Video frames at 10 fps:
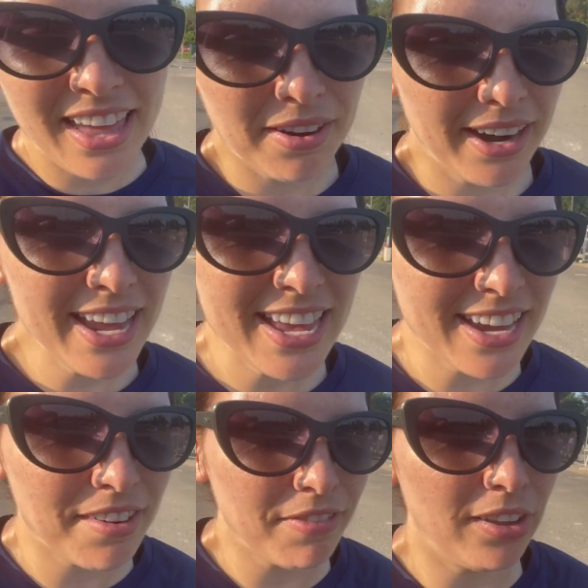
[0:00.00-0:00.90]
right
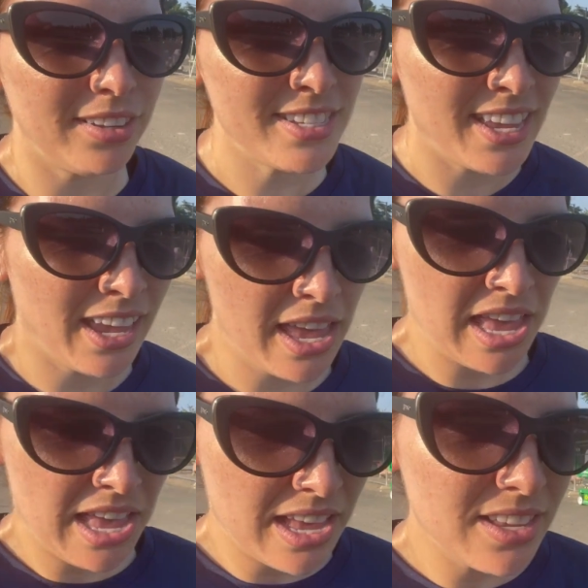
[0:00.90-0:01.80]
here, folks.
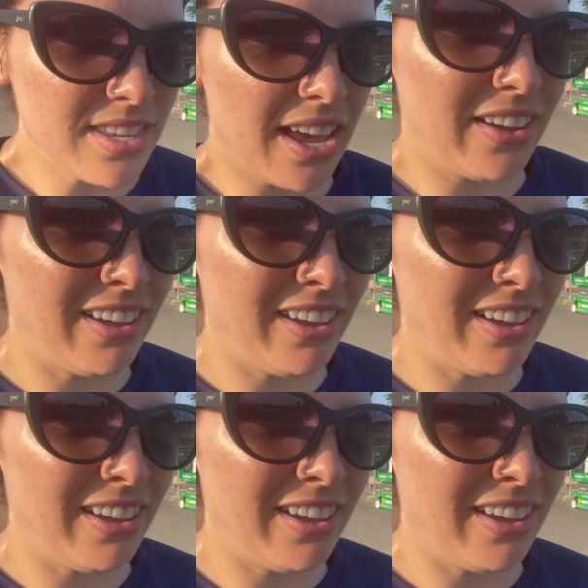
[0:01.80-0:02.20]
So